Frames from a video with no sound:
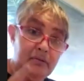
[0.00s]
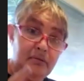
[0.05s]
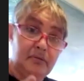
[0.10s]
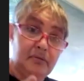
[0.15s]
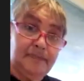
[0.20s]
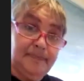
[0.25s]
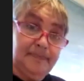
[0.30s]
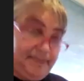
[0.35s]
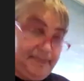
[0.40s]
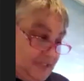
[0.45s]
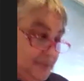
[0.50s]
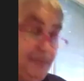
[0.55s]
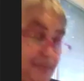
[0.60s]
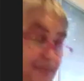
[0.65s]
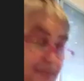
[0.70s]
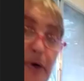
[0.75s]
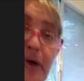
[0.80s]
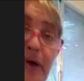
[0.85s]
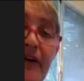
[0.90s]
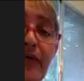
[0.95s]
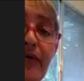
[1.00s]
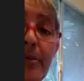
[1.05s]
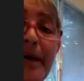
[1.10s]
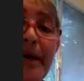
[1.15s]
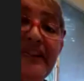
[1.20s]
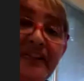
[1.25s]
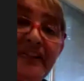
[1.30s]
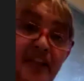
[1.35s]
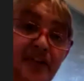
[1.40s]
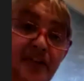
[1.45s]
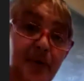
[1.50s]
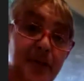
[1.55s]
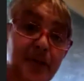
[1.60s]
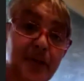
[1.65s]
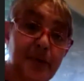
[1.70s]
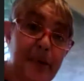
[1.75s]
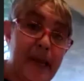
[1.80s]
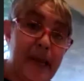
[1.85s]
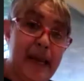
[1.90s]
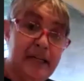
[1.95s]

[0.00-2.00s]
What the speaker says: It's period from 8th century Japan.